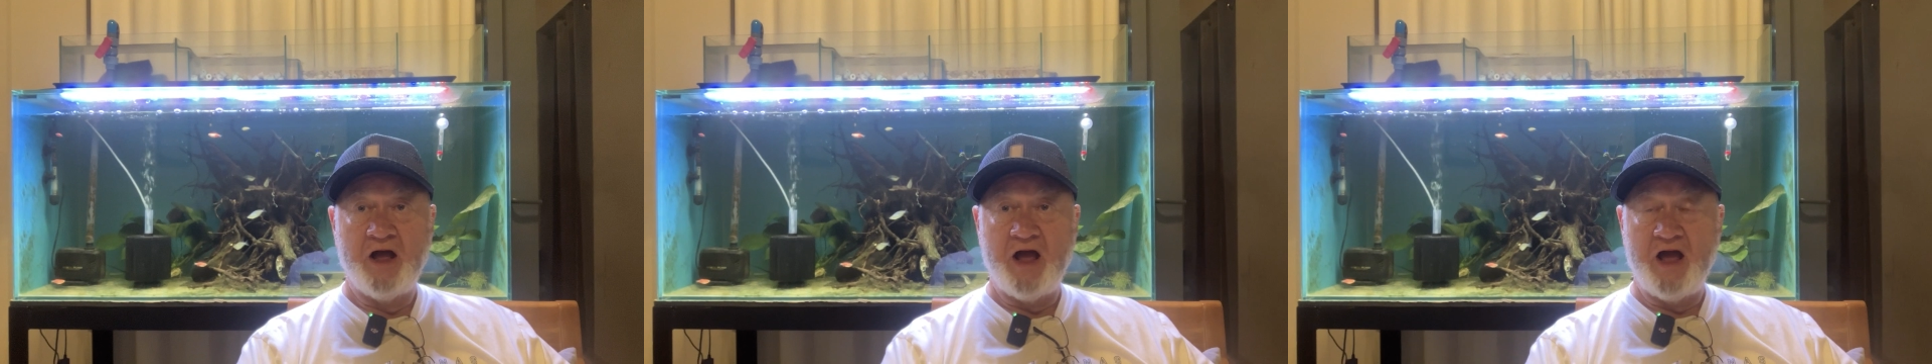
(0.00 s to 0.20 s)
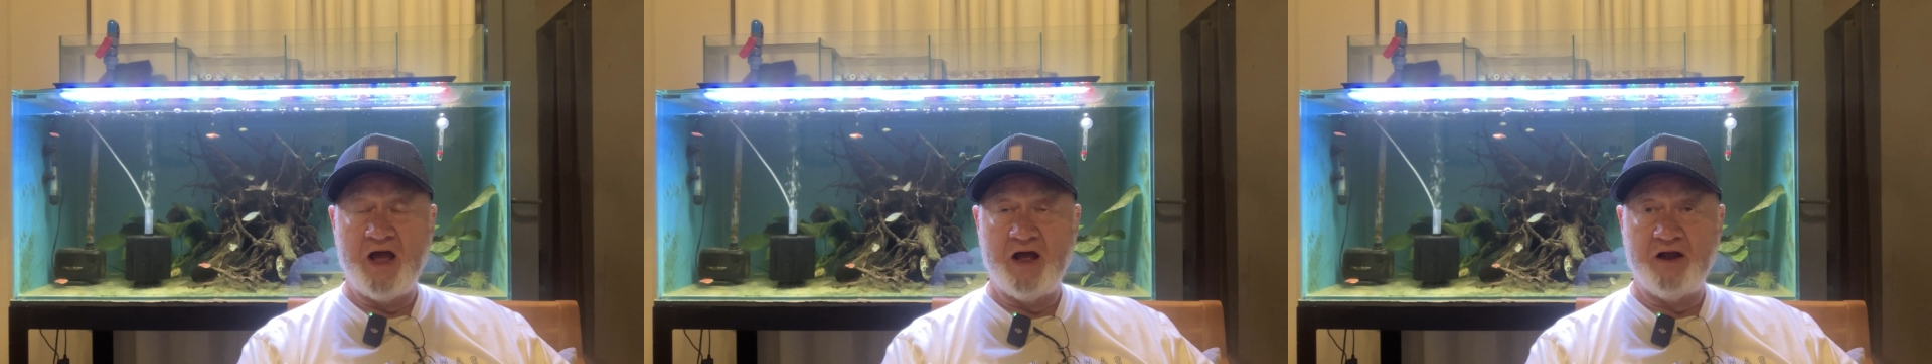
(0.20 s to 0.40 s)

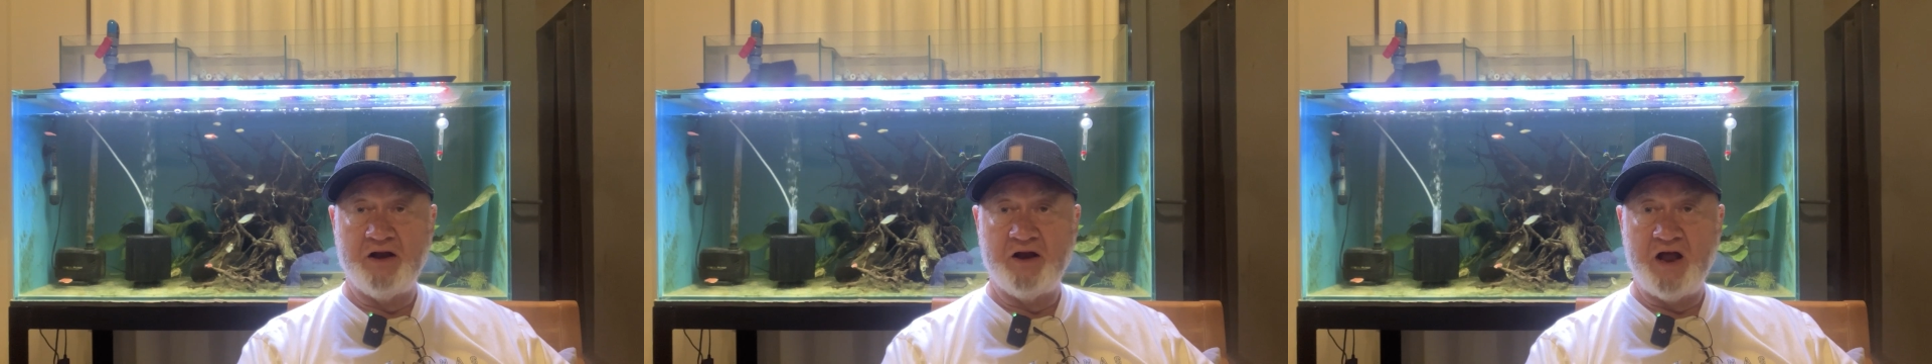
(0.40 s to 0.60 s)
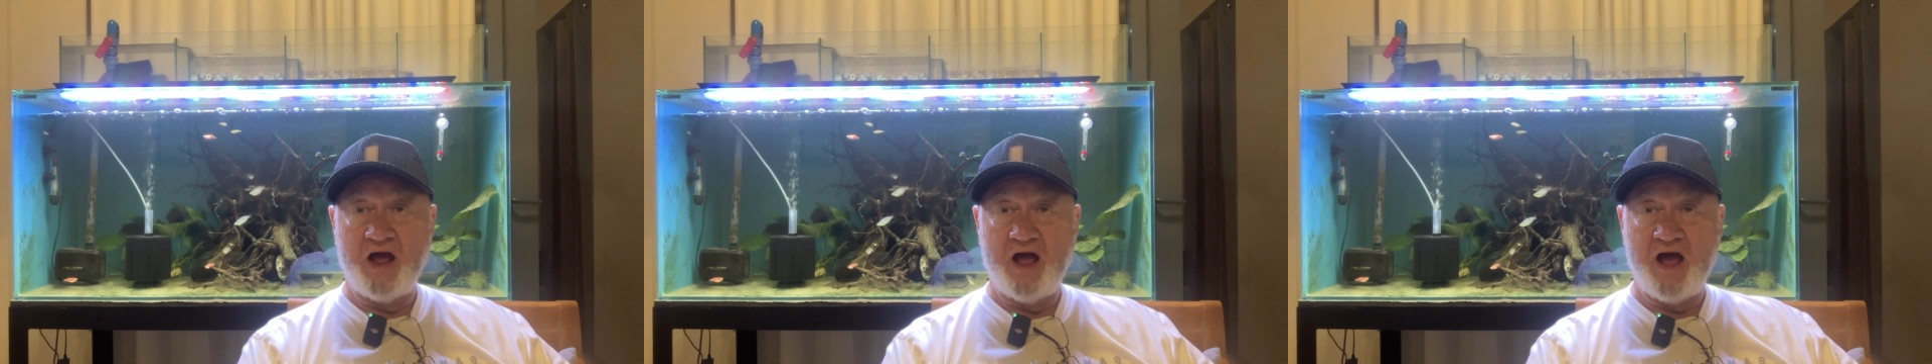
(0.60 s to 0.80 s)

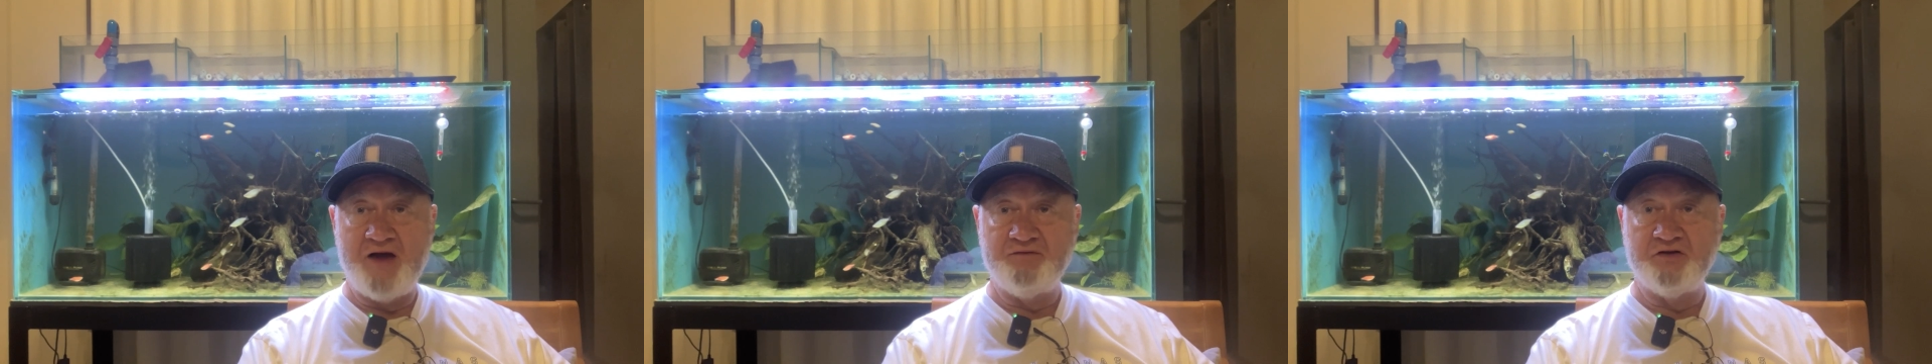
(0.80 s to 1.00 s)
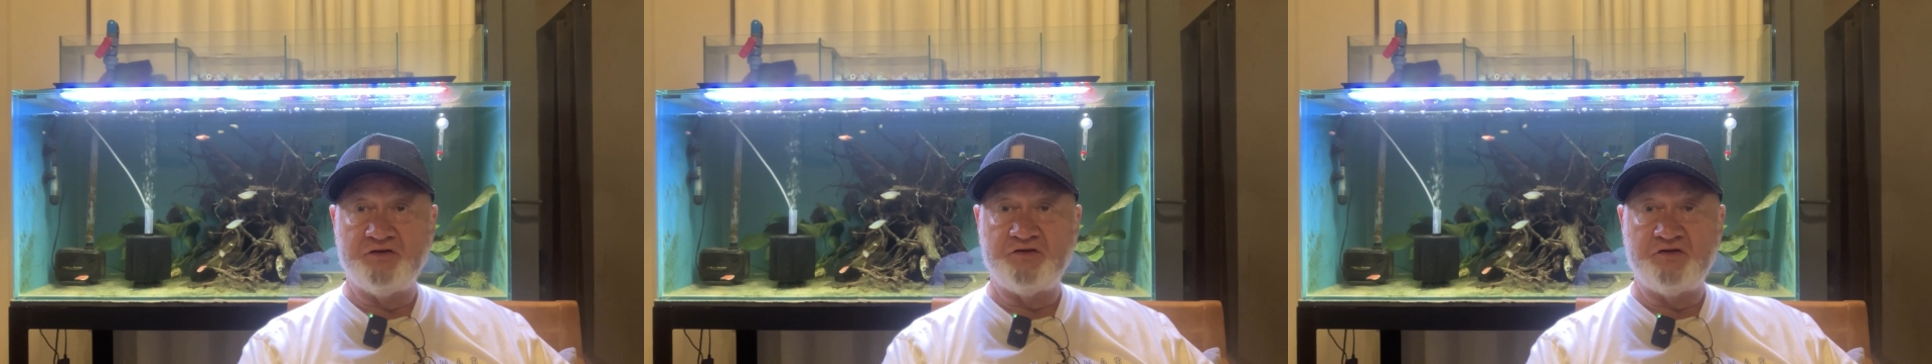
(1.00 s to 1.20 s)
and
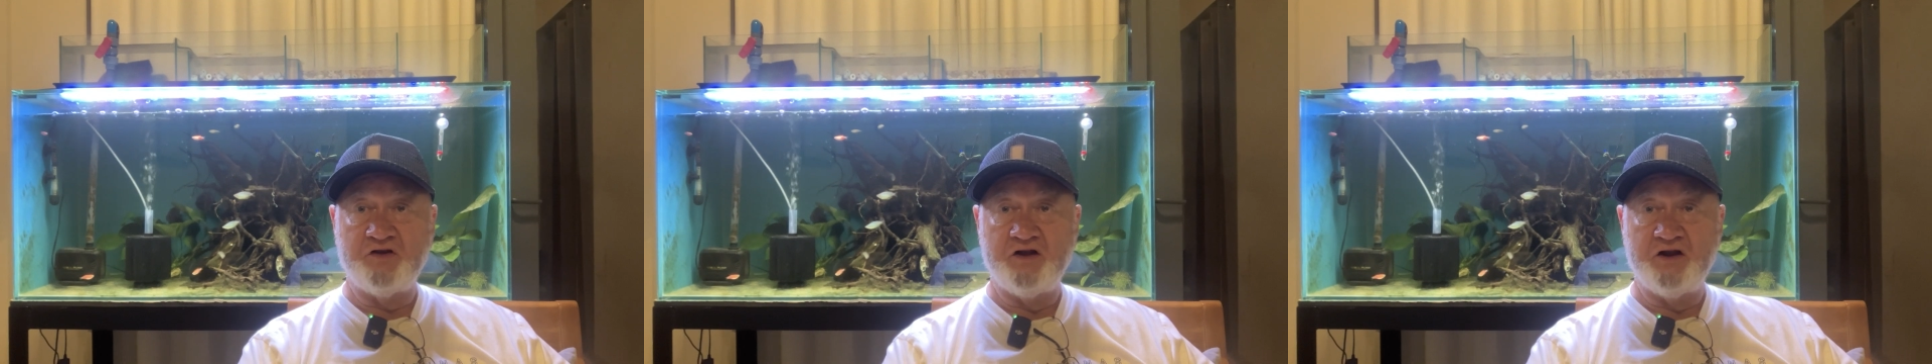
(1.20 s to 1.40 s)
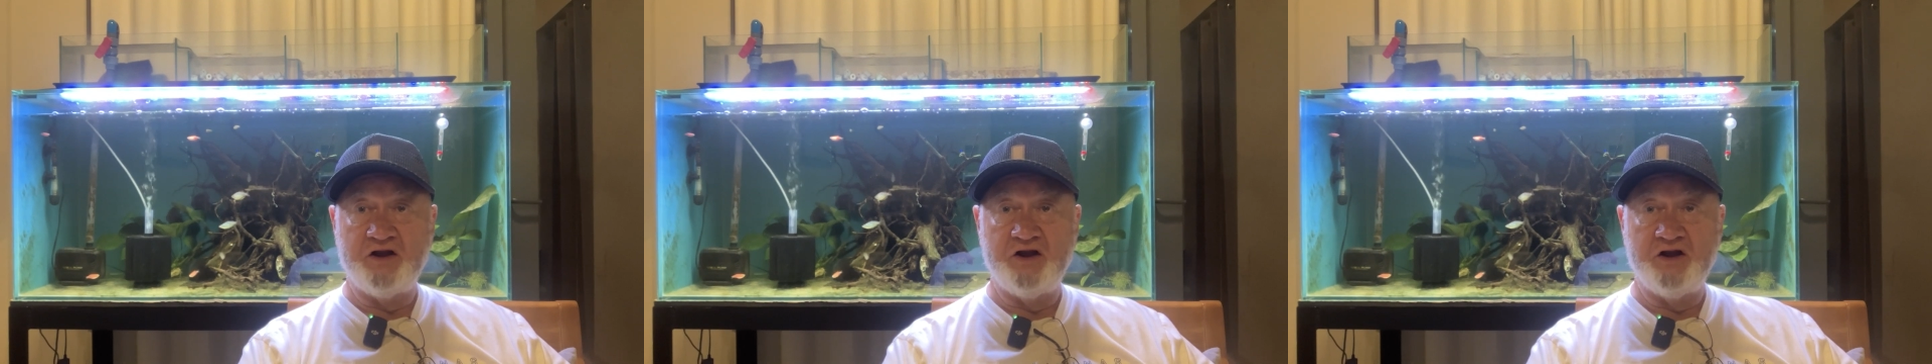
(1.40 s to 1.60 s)
have it
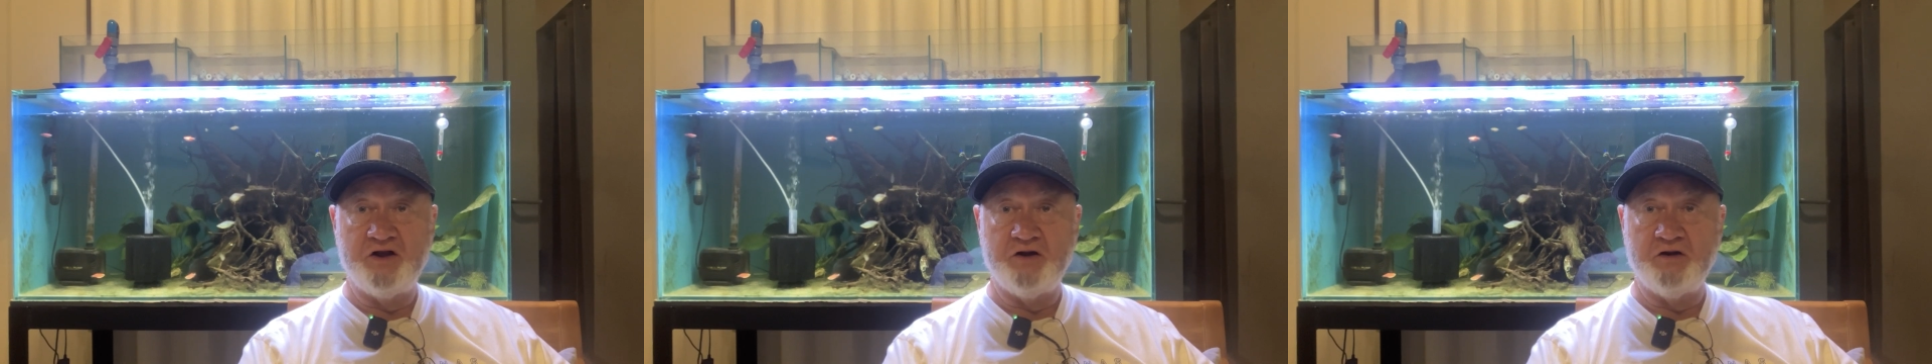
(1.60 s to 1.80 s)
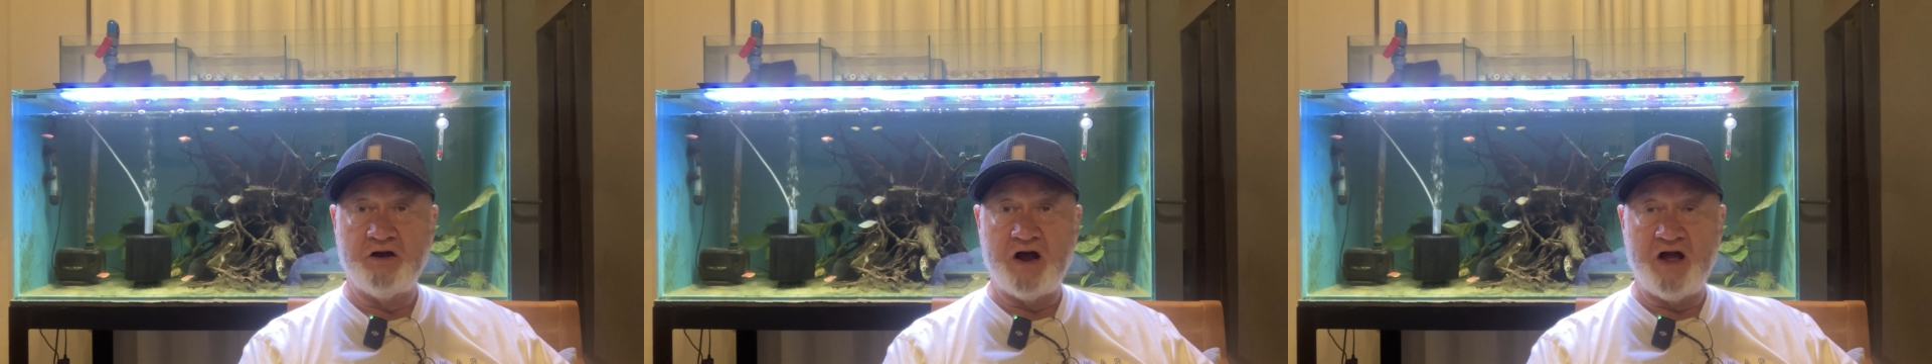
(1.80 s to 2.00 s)
sent here.